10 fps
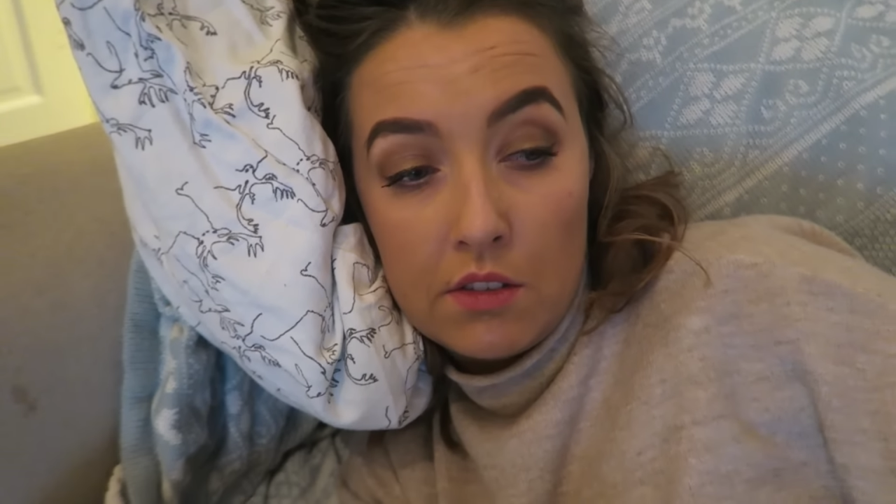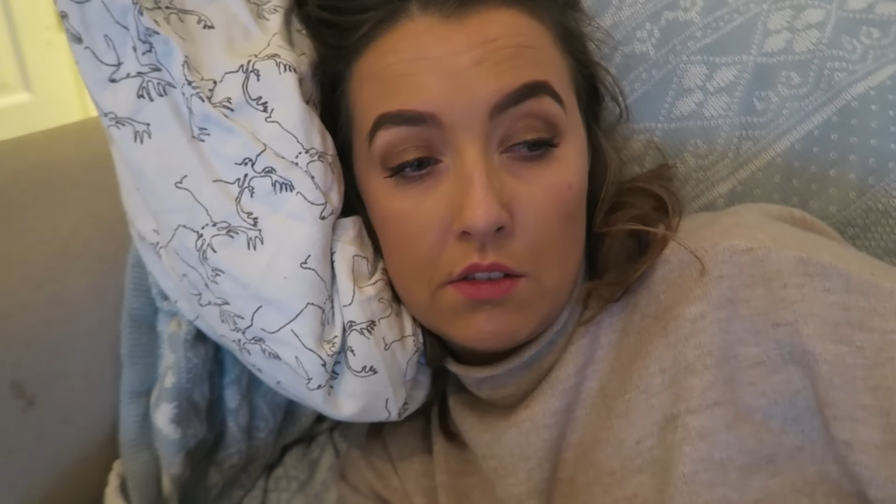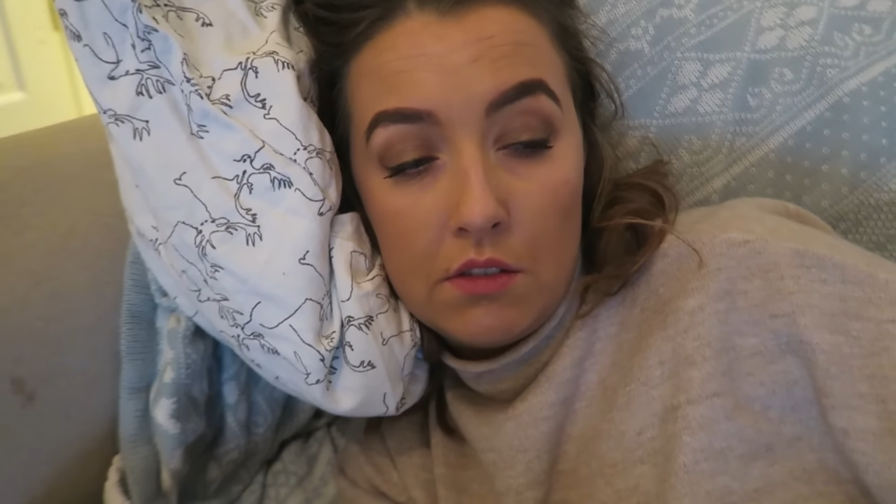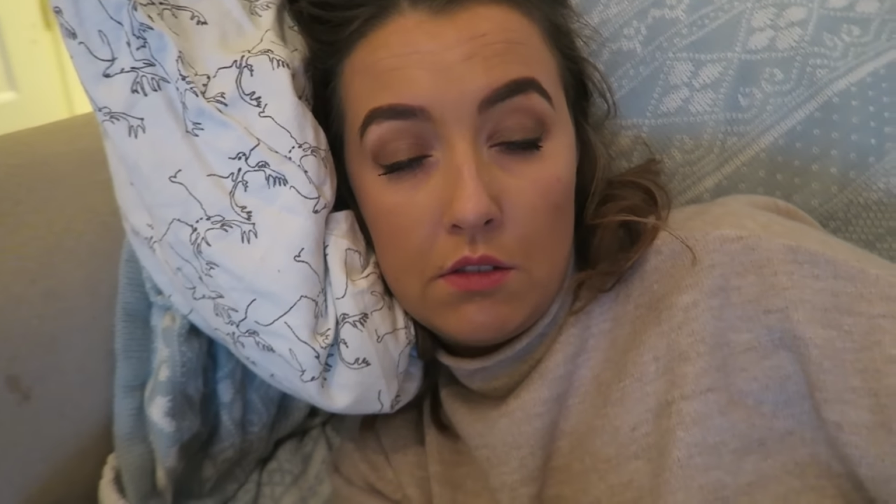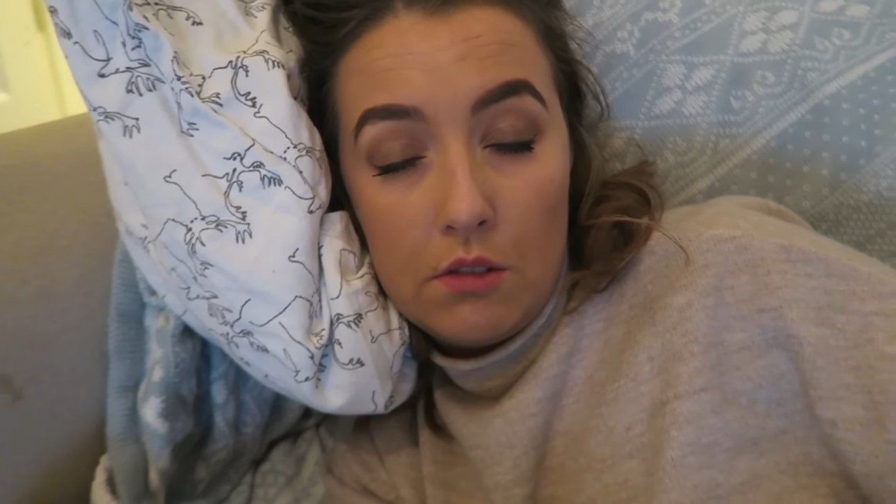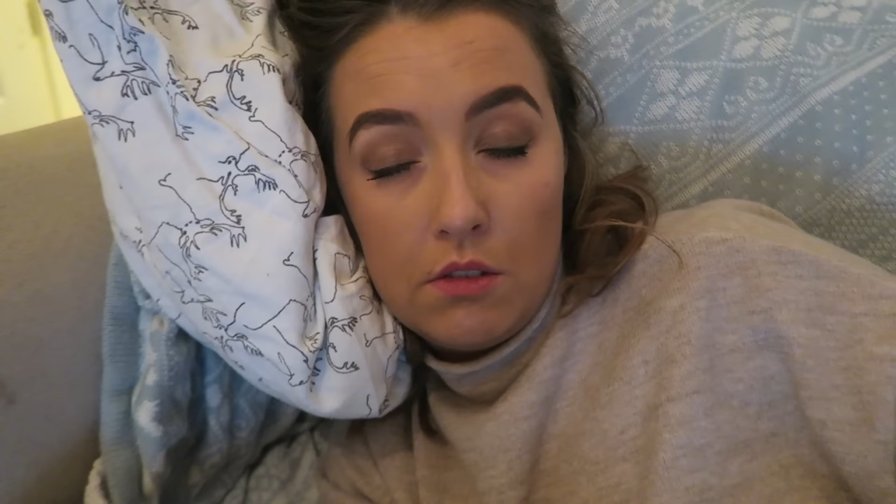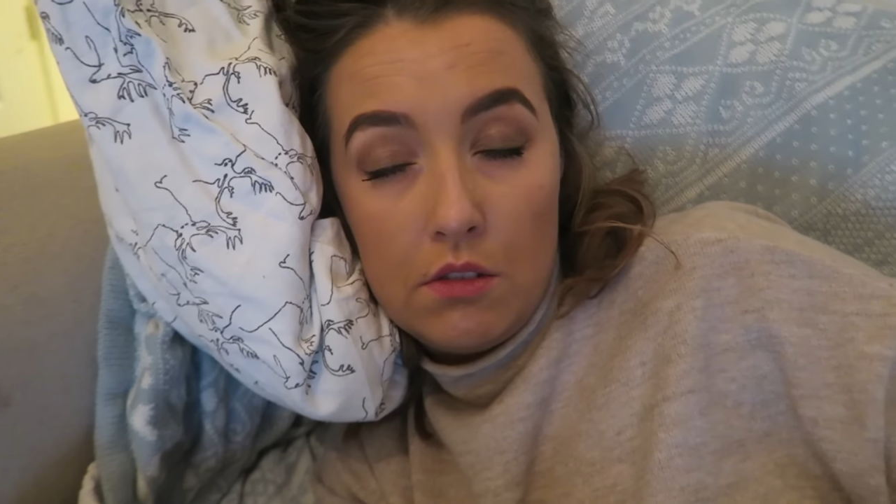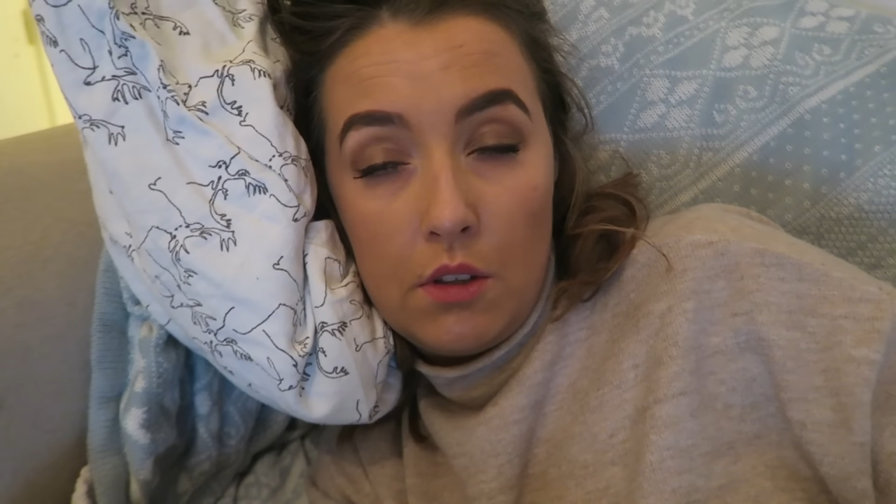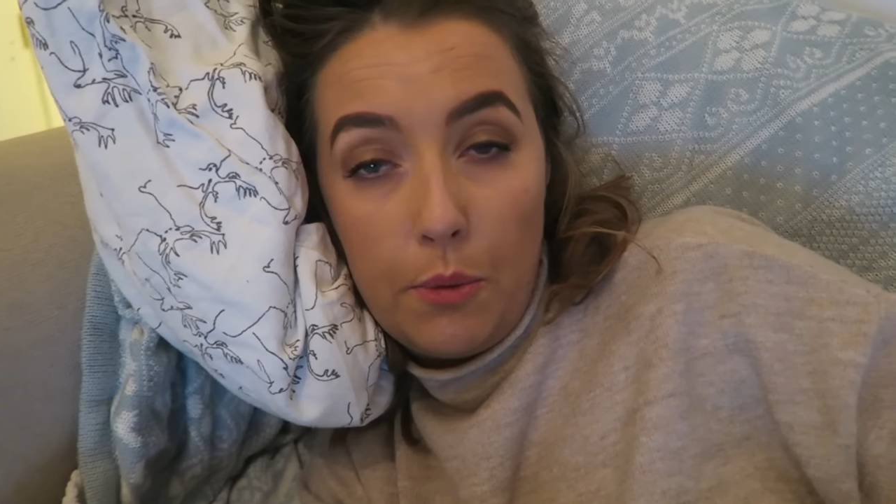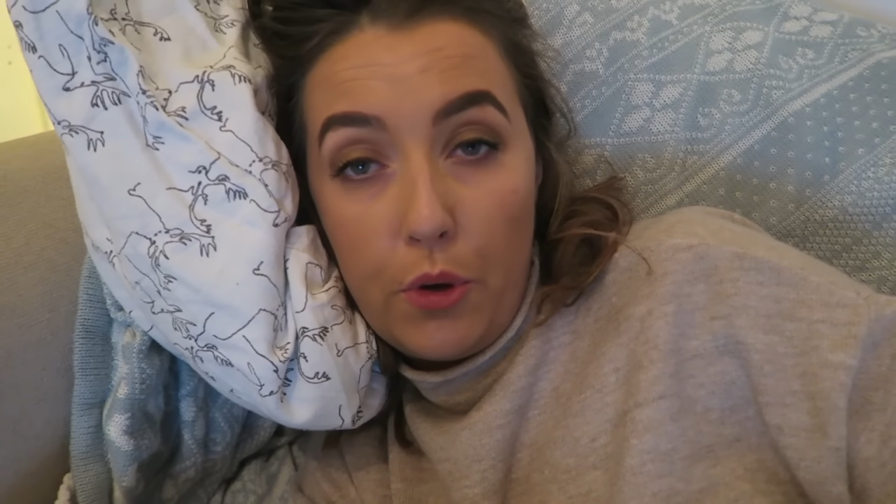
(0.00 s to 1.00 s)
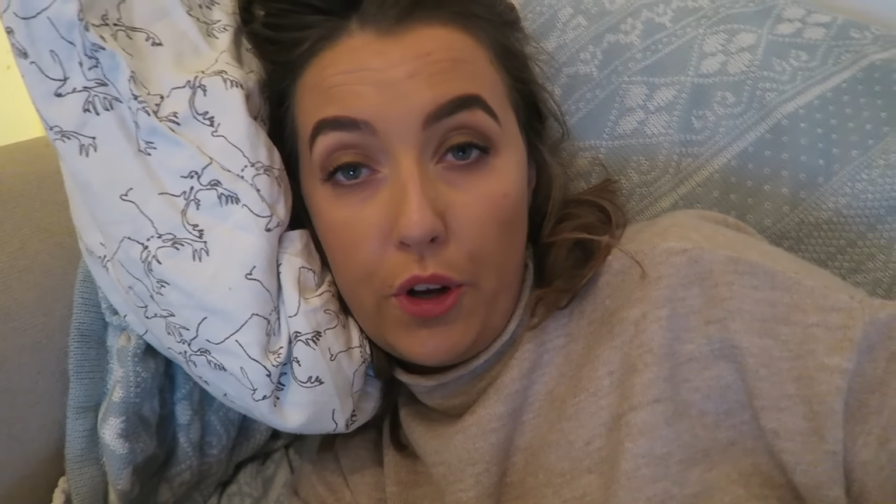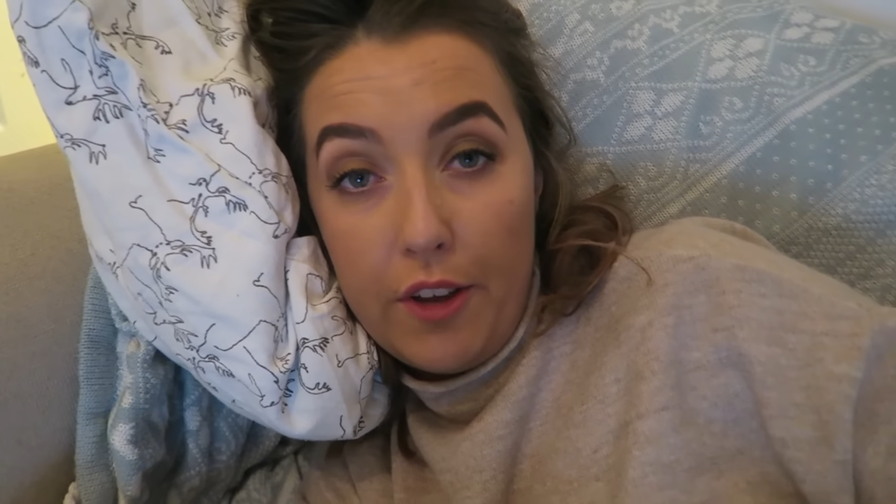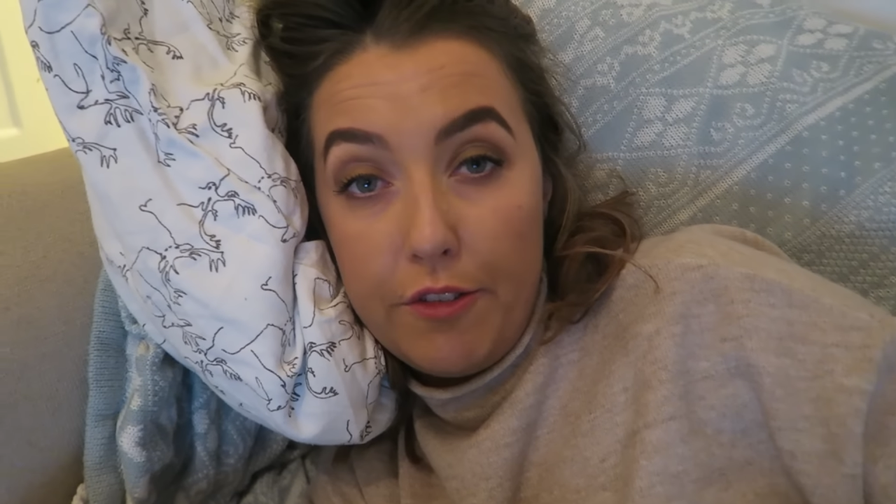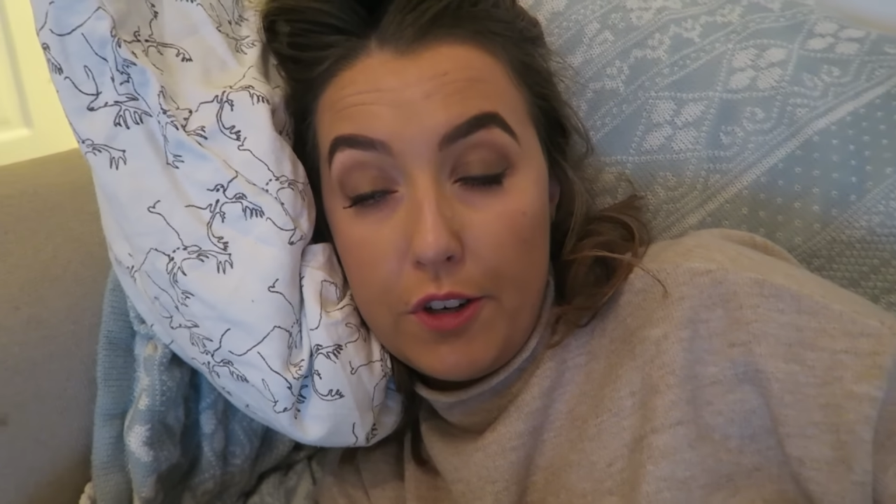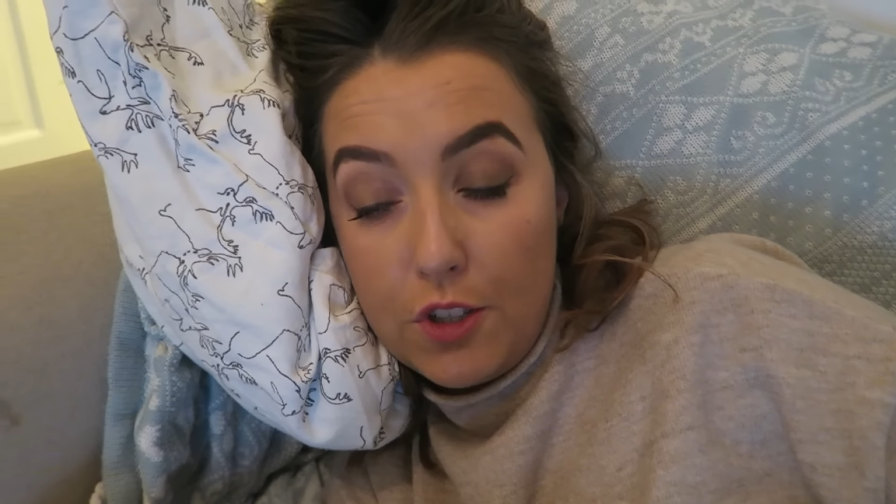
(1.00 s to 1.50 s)
got to
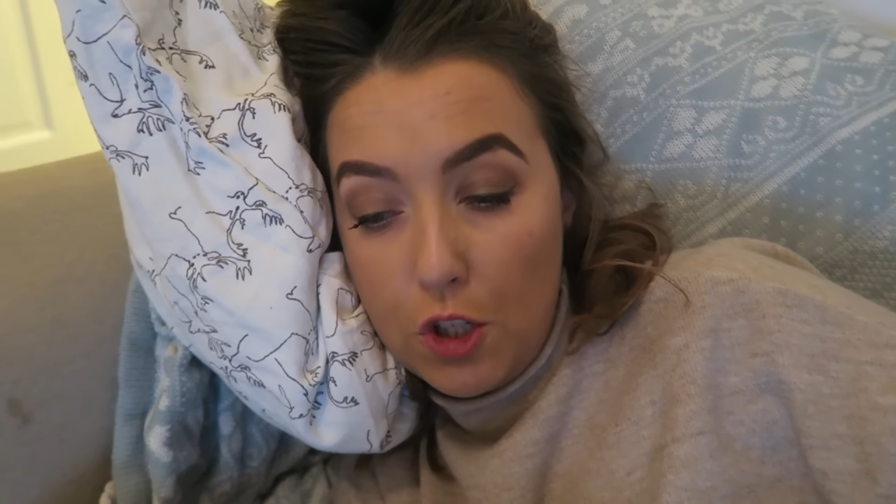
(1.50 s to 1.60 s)
go food